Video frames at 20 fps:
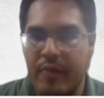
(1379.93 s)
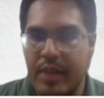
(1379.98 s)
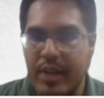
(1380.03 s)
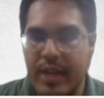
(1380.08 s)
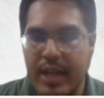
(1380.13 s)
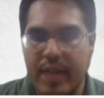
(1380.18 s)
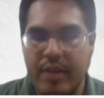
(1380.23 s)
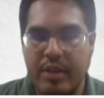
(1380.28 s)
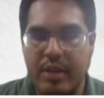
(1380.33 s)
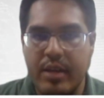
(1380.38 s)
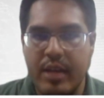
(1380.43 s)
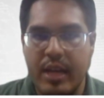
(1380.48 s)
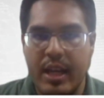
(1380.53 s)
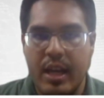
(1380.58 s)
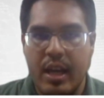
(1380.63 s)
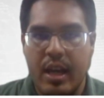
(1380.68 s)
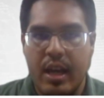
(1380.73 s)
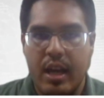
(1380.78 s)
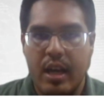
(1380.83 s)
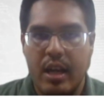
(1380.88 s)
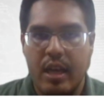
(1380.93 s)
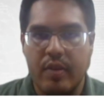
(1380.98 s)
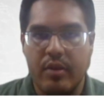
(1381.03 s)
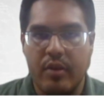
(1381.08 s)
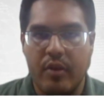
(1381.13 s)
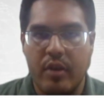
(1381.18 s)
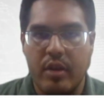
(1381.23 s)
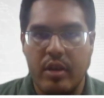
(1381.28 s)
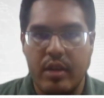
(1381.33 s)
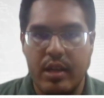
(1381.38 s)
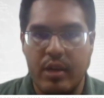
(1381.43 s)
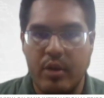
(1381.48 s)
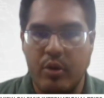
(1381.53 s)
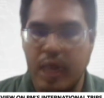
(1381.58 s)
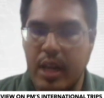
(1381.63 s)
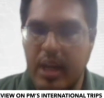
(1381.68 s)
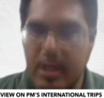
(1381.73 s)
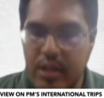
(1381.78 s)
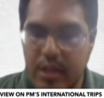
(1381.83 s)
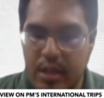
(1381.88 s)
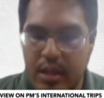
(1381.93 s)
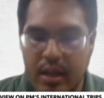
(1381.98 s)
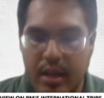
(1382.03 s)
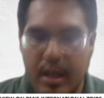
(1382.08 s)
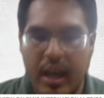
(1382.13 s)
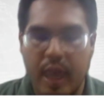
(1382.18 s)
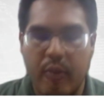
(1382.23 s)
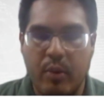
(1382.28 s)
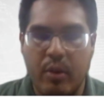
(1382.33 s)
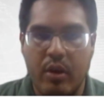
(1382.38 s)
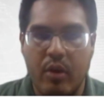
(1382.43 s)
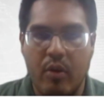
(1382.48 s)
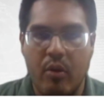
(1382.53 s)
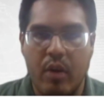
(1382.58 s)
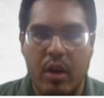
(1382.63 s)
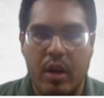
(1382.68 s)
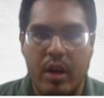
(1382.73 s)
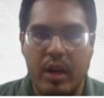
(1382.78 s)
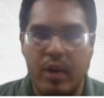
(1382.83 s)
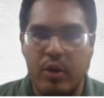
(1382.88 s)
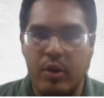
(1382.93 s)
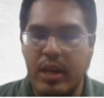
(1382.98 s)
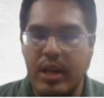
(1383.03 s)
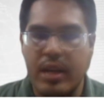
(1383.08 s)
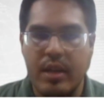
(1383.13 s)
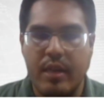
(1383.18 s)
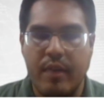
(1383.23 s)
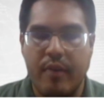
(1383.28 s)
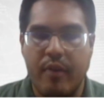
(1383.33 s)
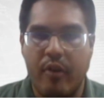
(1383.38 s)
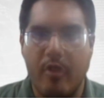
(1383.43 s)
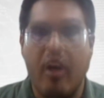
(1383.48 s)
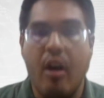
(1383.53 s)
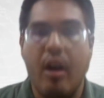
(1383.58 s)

The first country is of course Indonesia, and we know uh, Indonesia have